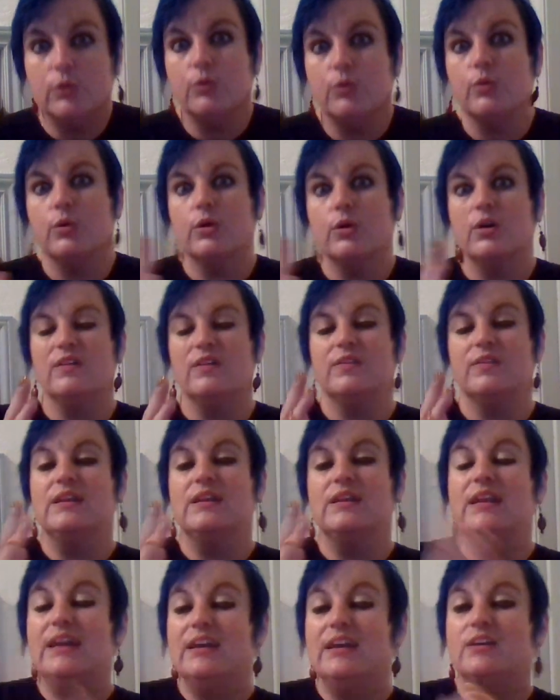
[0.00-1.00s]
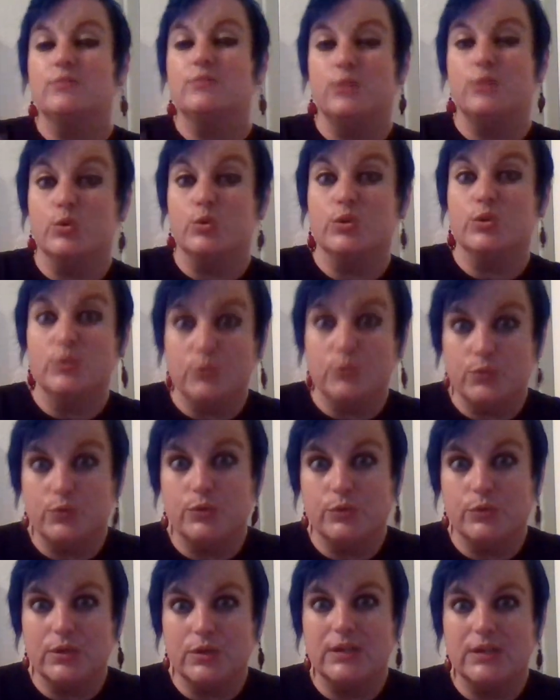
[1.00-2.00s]
or the negative golden
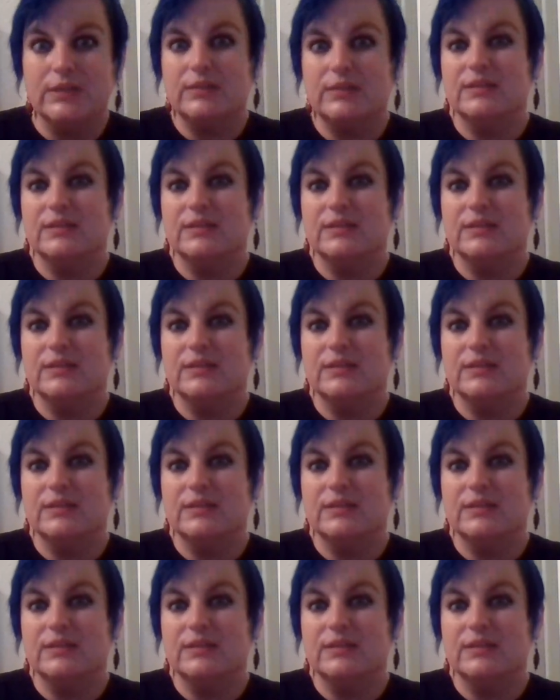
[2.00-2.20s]
rule, right?